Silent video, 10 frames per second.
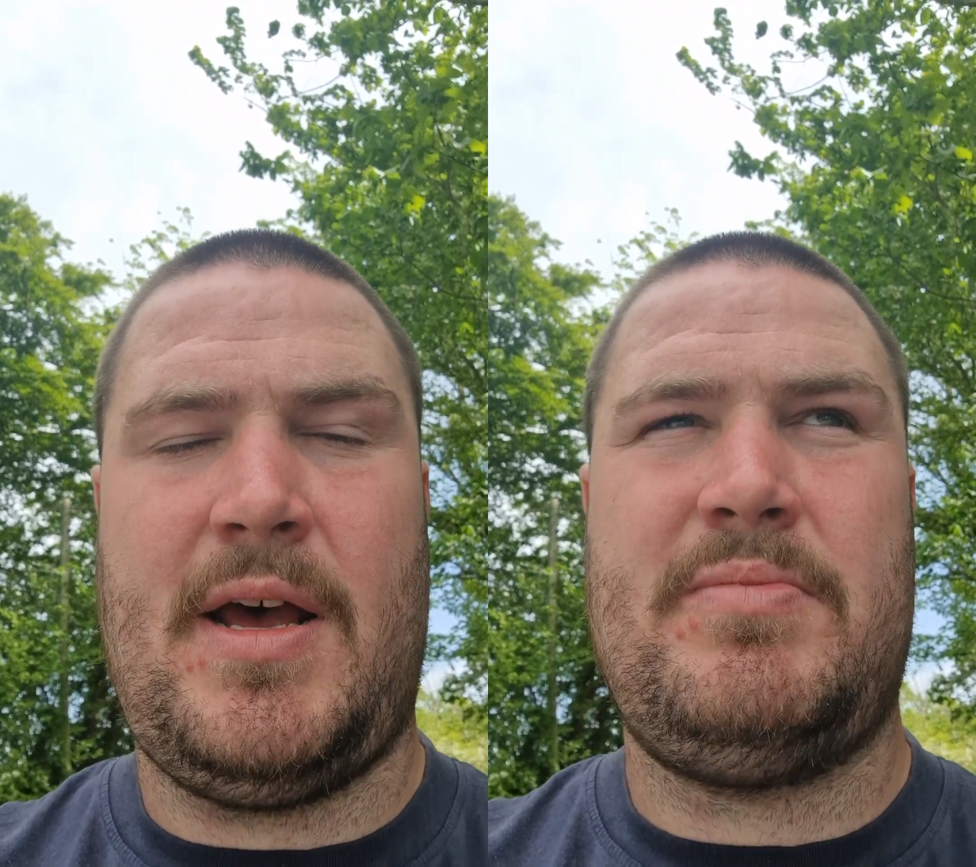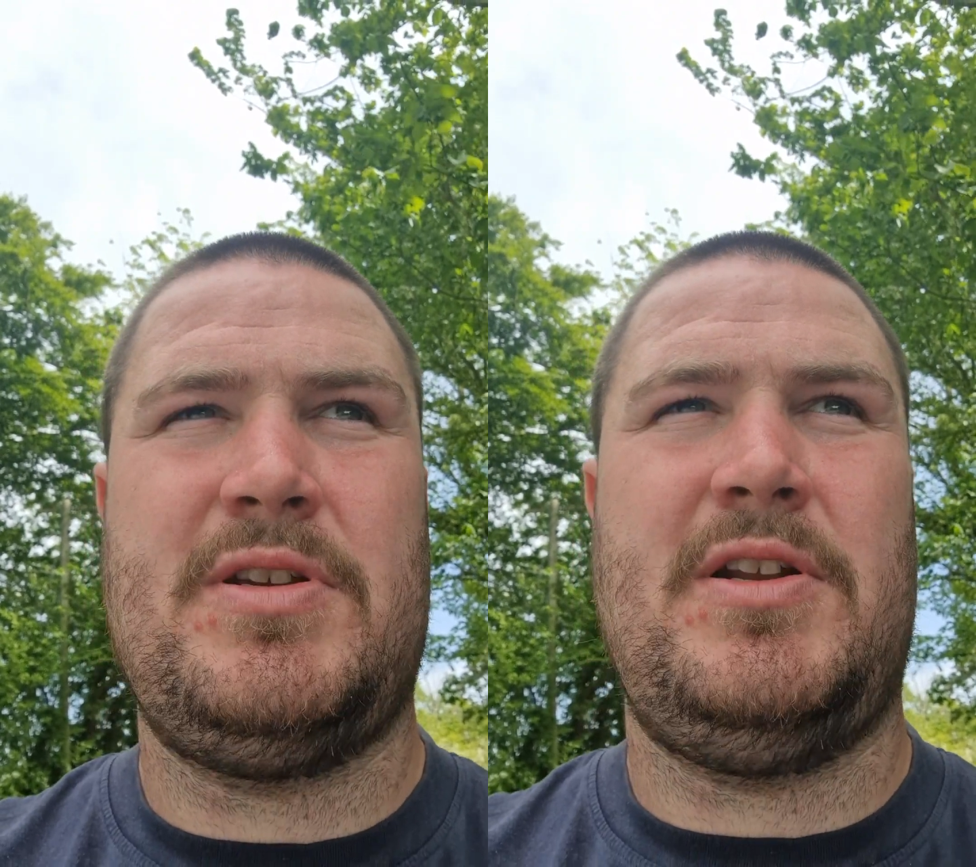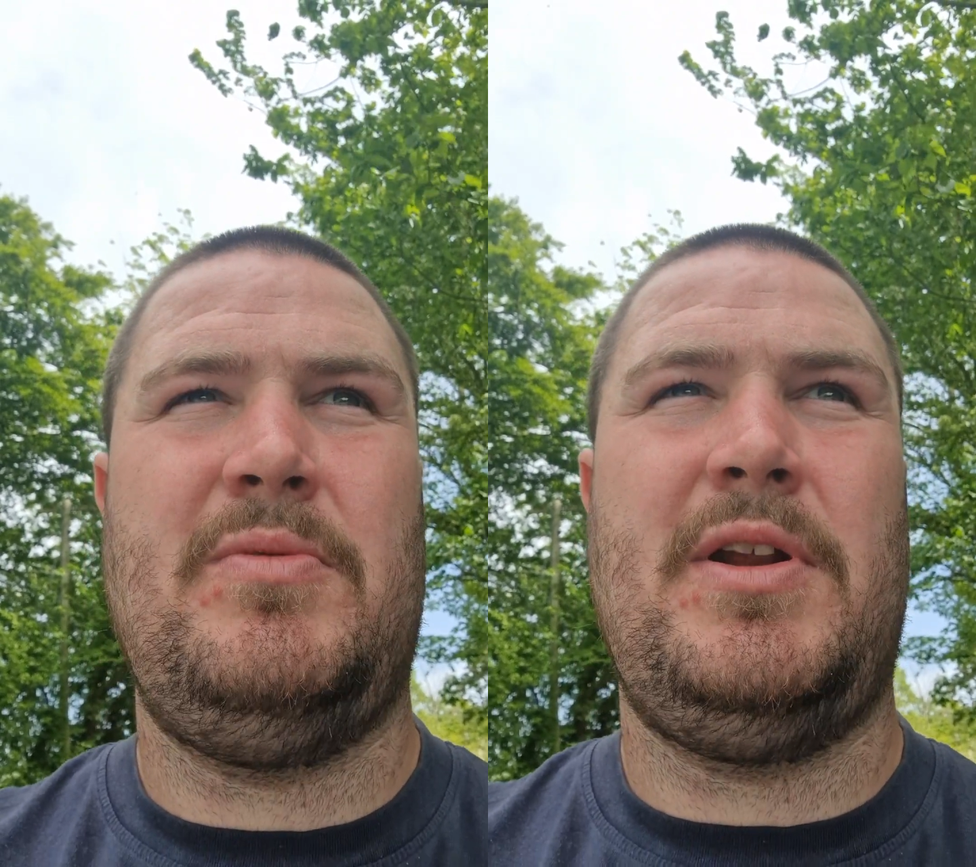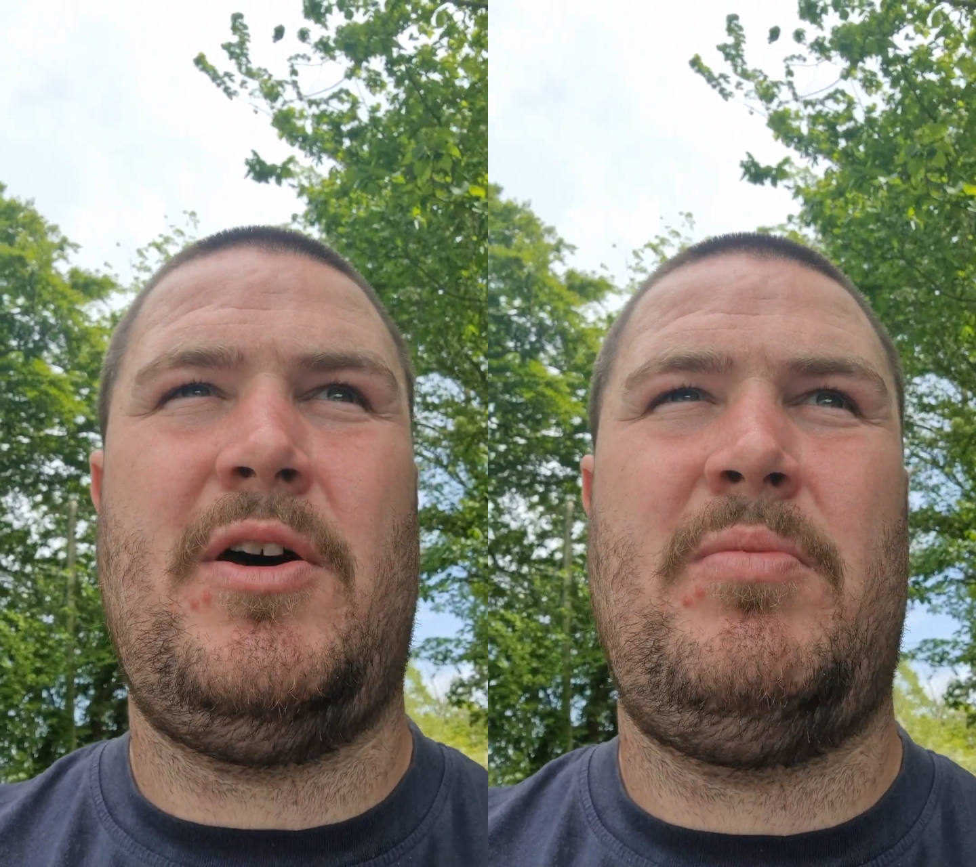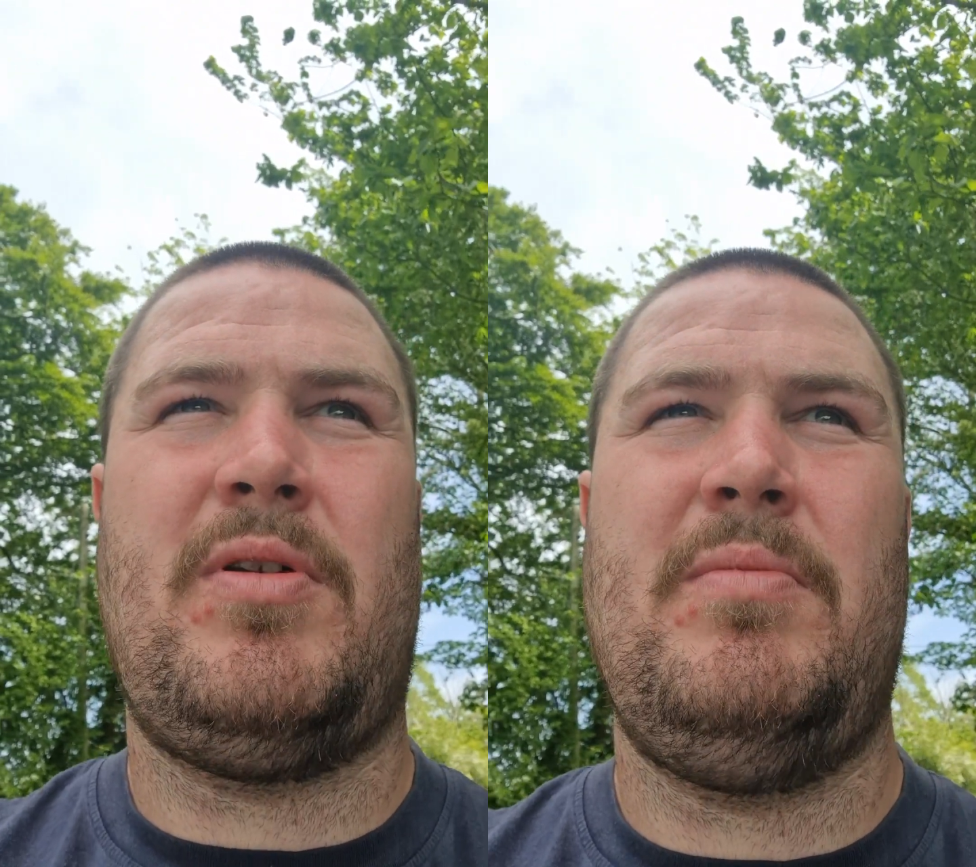absolutely
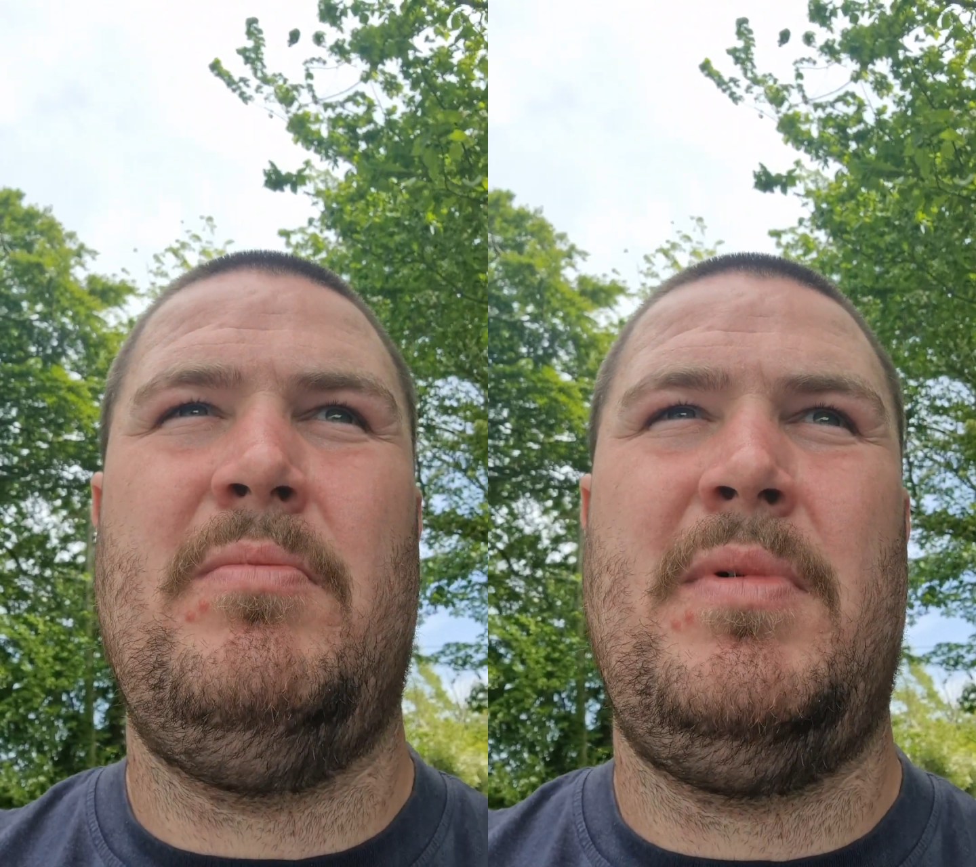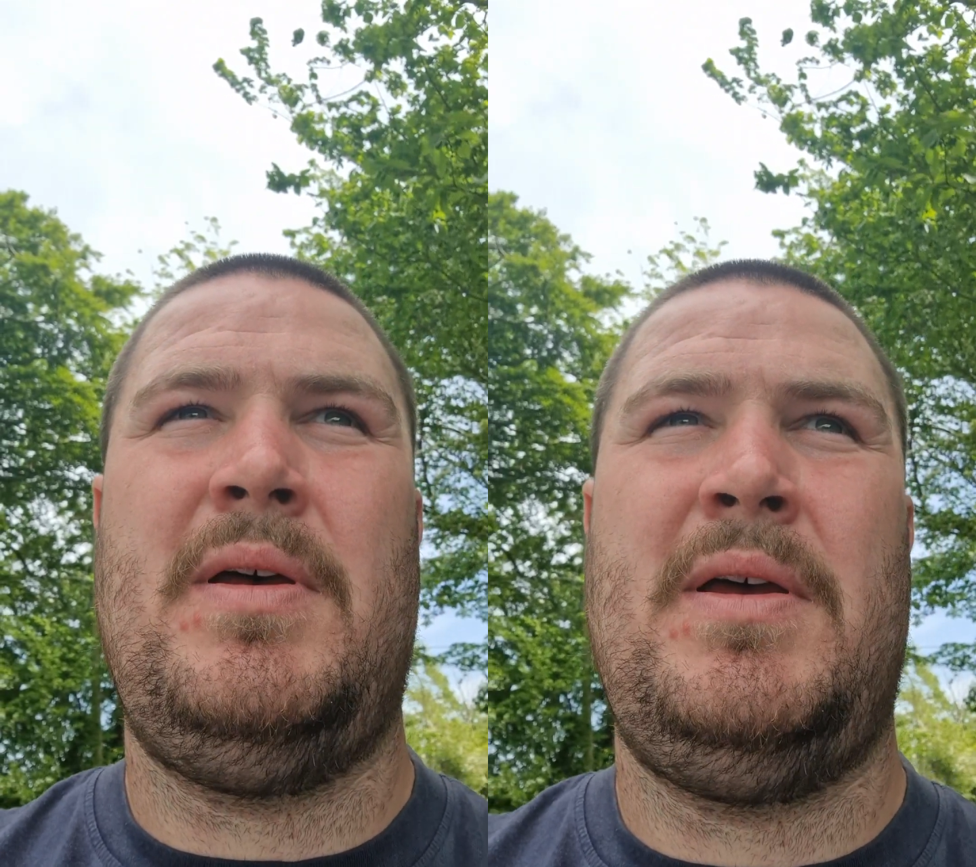no problem.